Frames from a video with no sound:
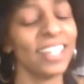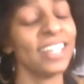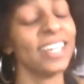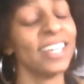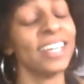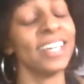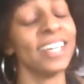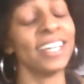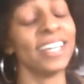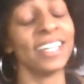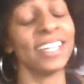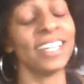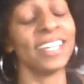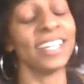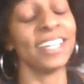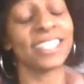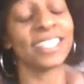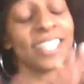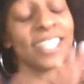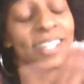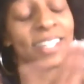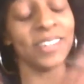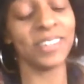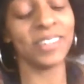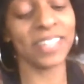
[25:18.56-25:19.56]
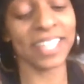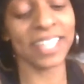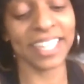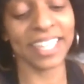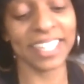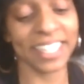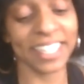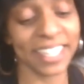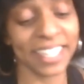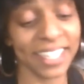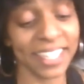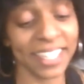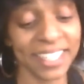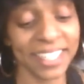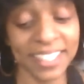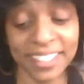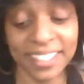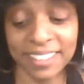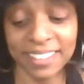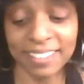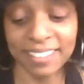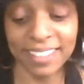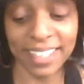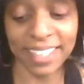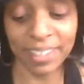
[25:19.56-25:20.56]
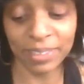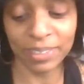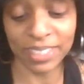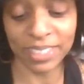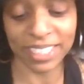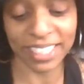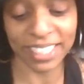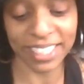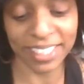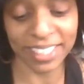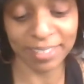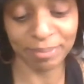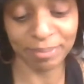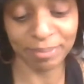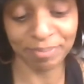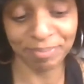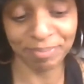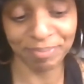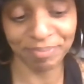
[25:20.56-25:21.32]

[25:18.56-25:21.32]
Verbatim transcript: so yeah, yeah. So yeah, that was it.